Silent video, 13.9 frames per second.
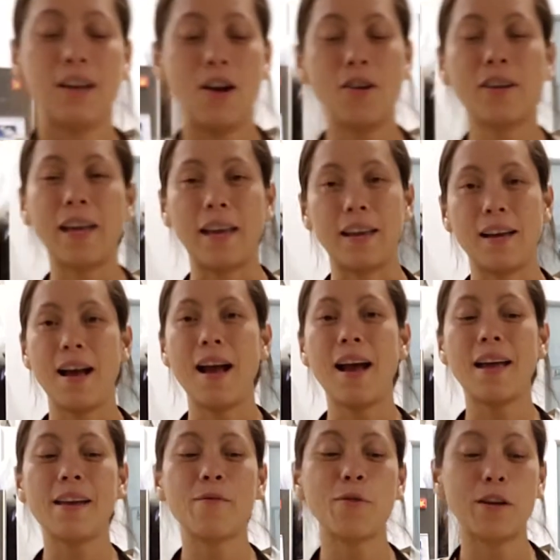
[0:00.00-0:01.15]
Okay,
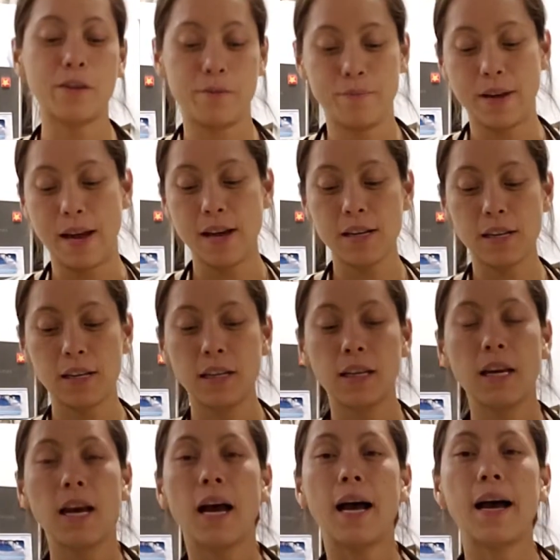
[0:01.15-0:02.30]
hi and welcome back.
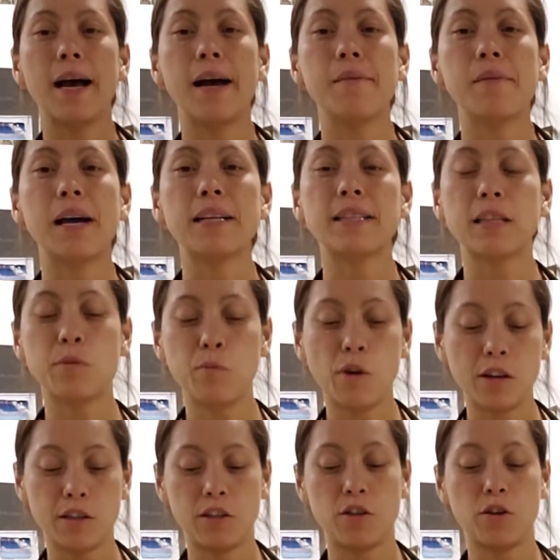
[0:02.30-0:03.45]
I did
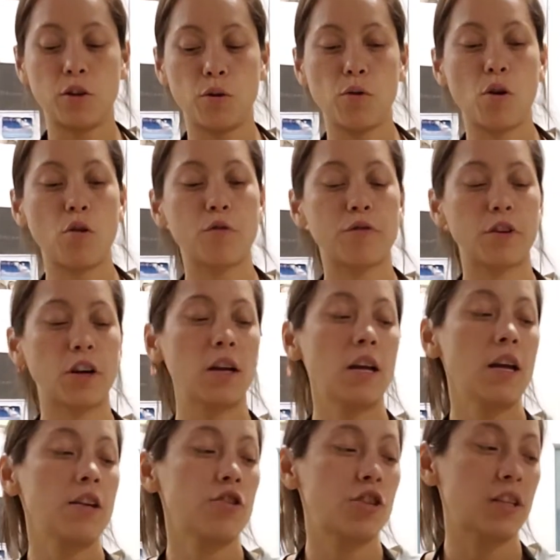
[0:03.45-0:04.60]
want to go over
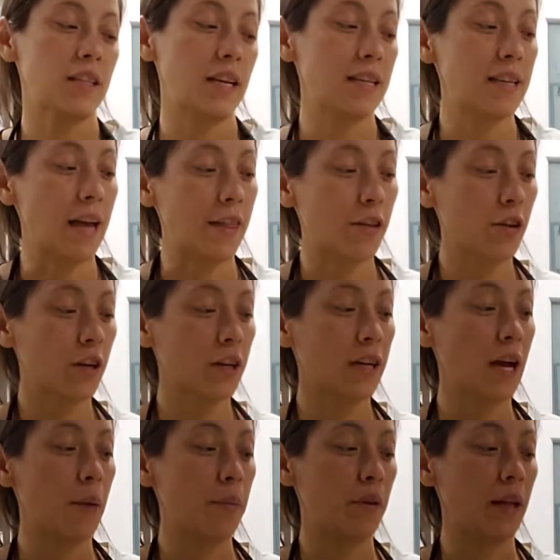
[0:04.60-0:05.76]
just another
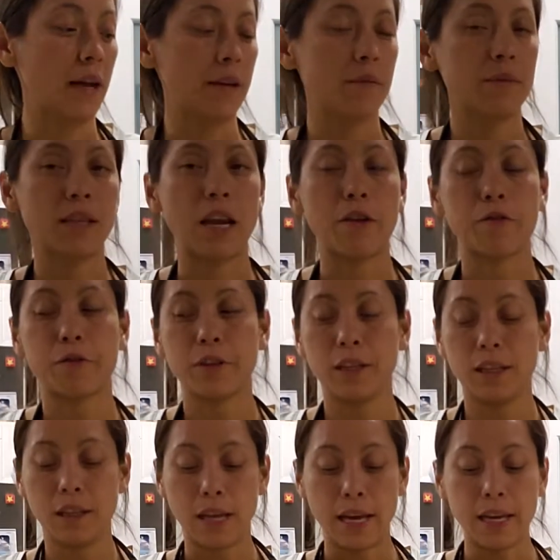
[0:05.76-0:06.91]
couple items that I
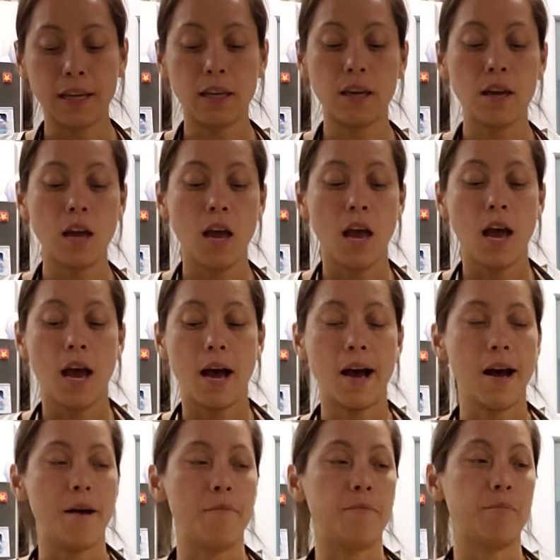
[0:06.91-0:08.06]
really like.
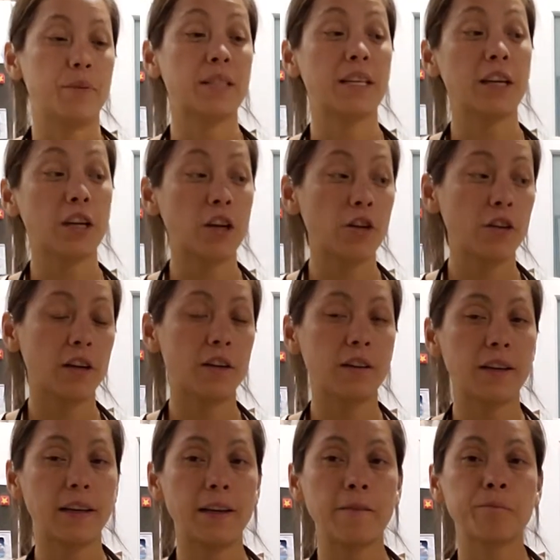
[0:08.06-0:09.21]

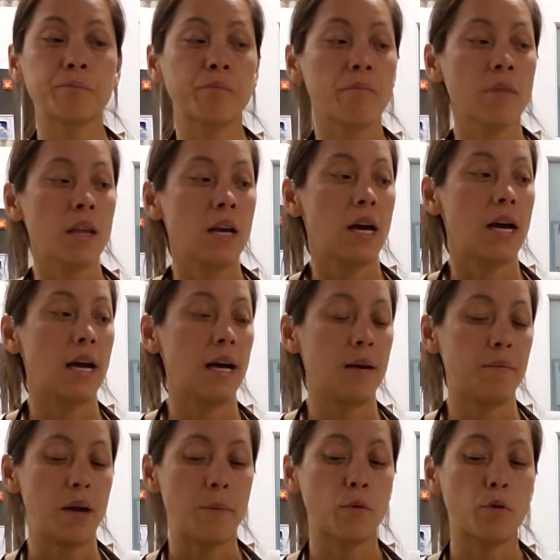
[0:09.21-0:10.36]
Particularly,
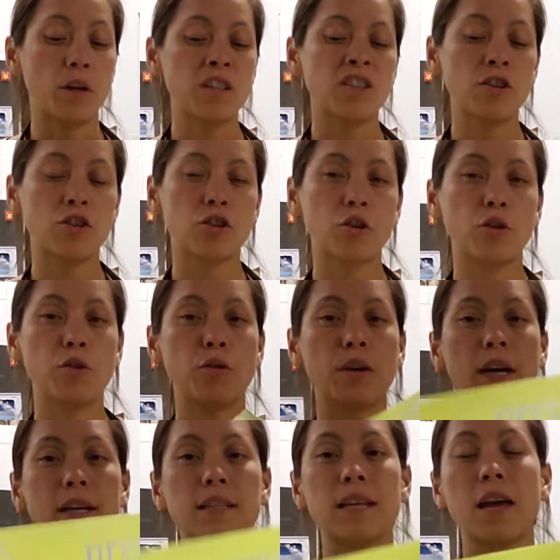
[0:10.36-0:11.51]
I'm going to show you
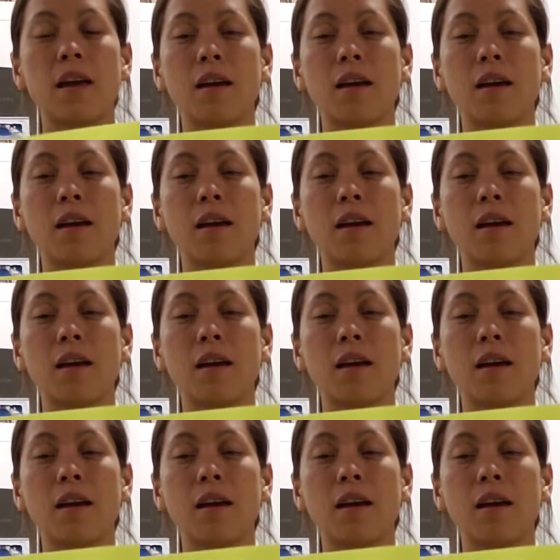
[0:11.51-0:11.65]
guys